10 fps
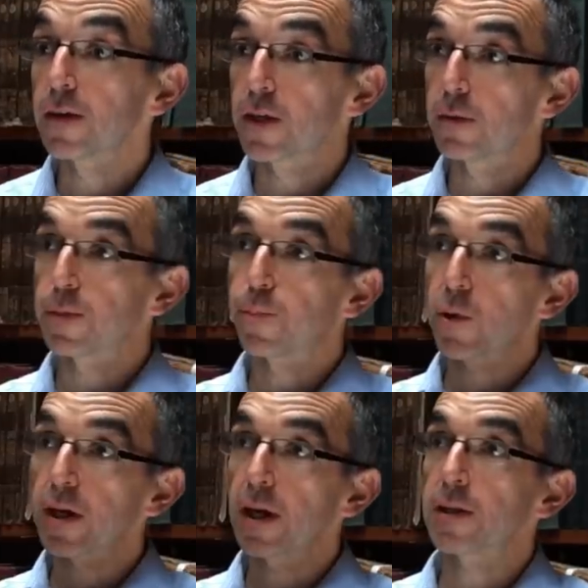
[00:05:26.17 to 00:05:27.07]
So it's
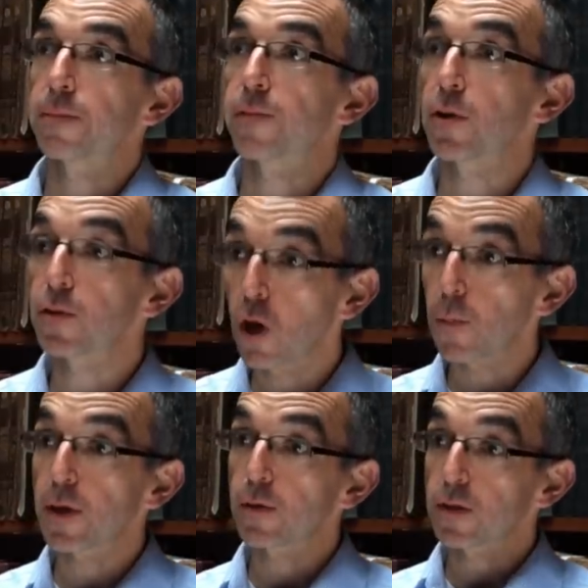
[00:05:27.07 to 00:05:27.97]
bringing some very
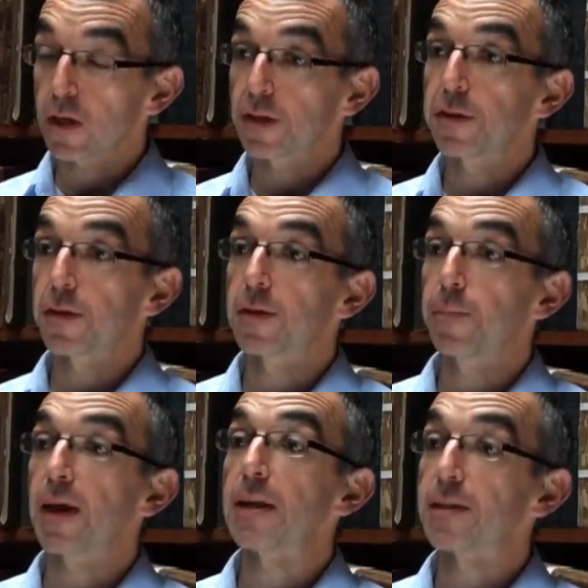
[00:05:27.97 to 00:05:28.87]
topical scientific
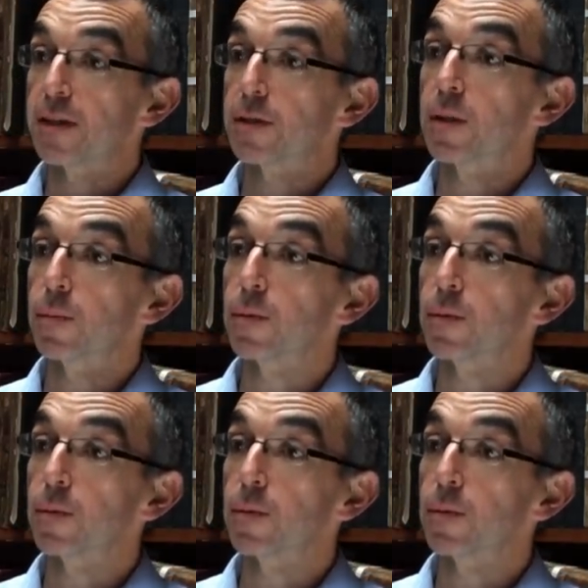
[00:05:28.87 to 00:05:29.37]
debates into the